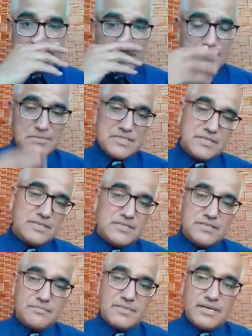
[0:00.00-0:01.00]
basically
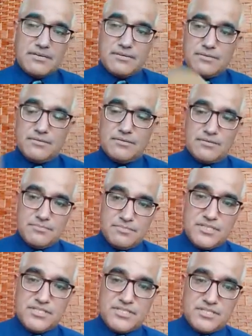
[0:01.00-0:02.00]
make
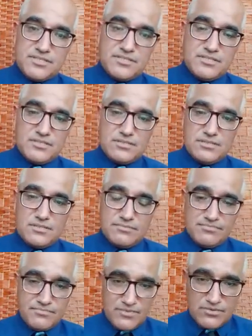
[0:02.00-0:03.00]
patients
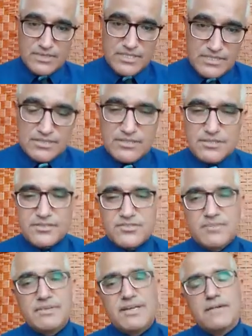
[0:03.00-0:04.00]
very
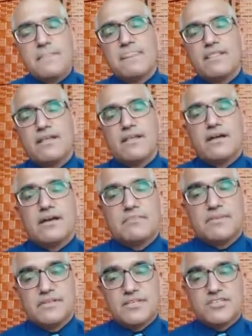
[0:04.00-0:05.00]
troubling,
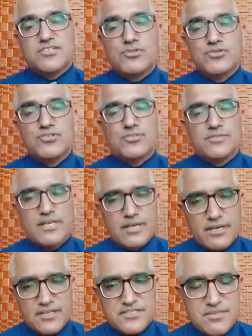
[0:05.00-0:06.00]
but there's a solution with a
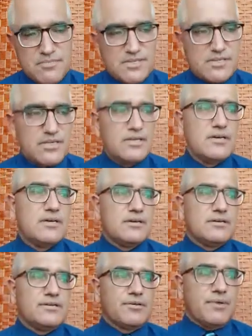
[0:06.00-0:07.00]
custom-made
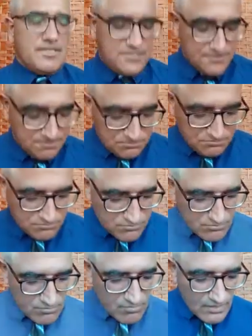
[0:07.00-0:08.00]
device.
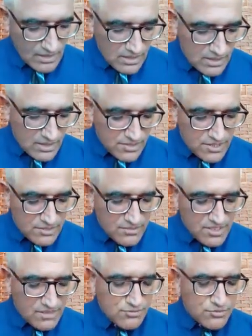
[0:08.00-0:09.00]
Then we
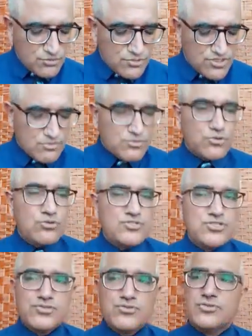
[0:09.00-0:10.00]
come to some toes
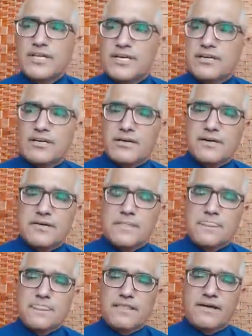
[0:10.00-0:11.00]
issues like
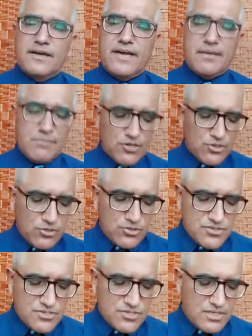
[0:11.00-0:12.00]
hammer
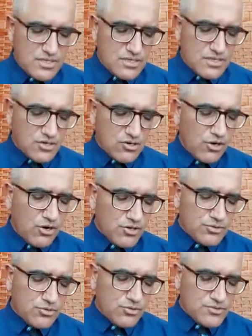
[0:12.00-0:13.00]
toes, claw
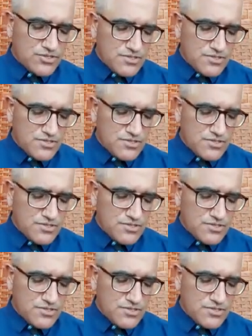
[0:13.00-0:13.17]
toes.